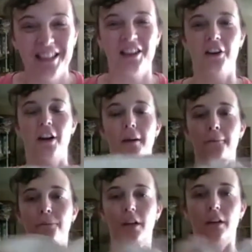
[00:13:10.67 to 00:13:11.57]
All right,
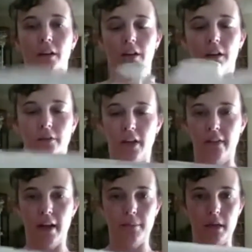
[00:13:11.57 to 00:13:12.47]
I've done
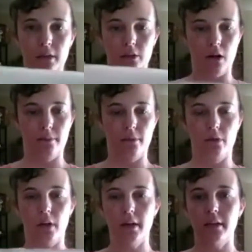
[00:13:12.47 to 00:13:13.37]
that many a time.
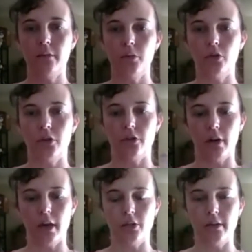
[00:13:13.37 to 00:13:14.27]
All right, give them a good
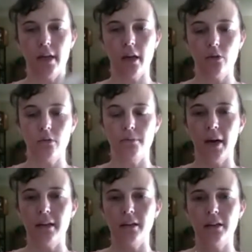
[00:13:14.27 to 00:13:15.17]
scrunch. That'll
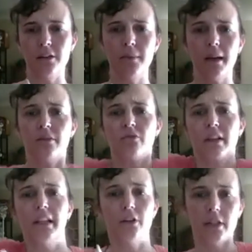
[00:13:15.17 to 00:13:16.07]
break.
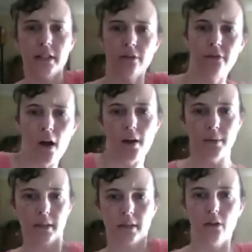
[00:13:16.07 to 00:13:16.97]
Release the
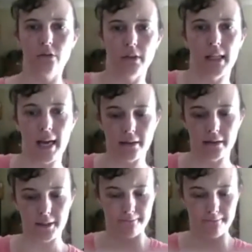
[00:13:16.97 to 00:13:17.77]
fibers and they'll relax.